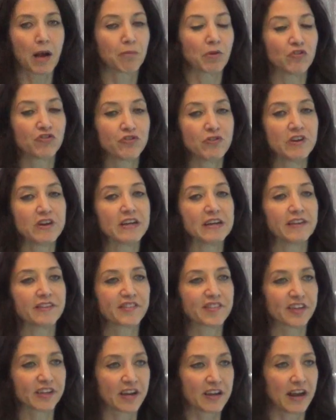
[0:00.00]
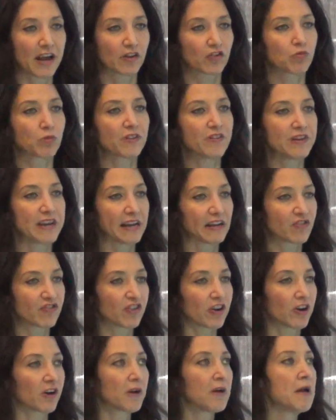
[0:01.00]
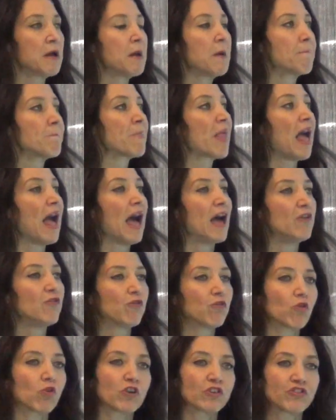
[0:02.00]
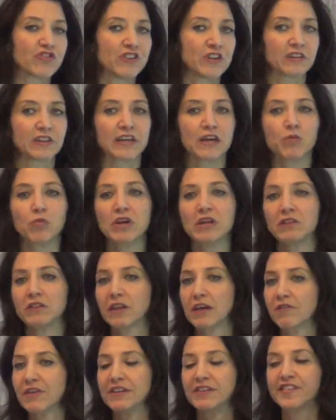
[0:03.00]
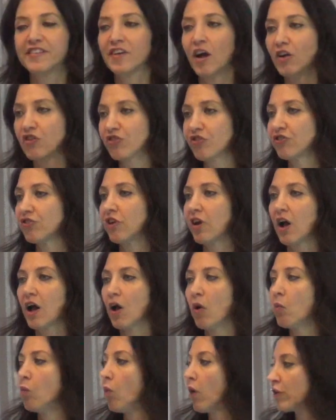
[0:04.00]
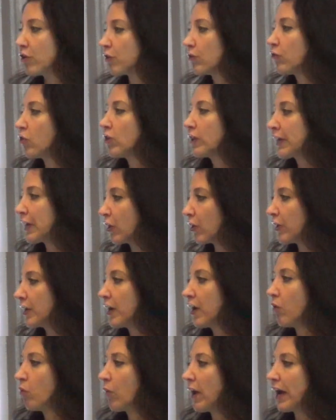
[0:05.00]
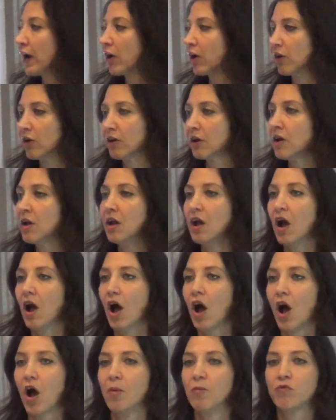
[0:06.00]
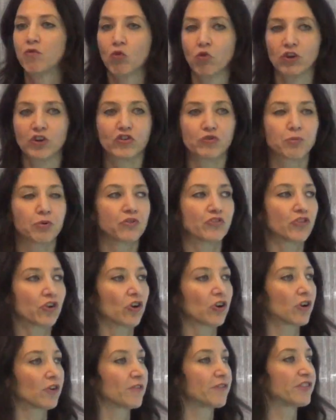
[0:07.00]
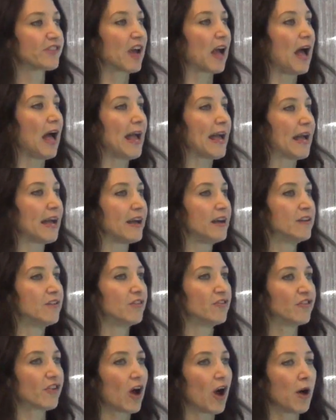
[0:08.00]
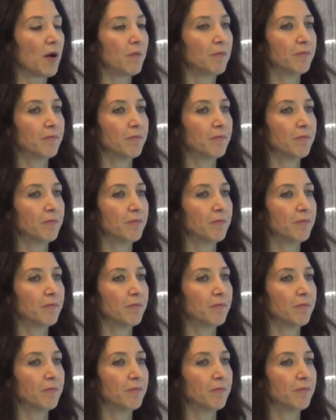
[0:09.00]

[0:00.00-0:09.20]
opportunities to connect with nature. And fortunately, we live in such a wonderful area where forest preserves and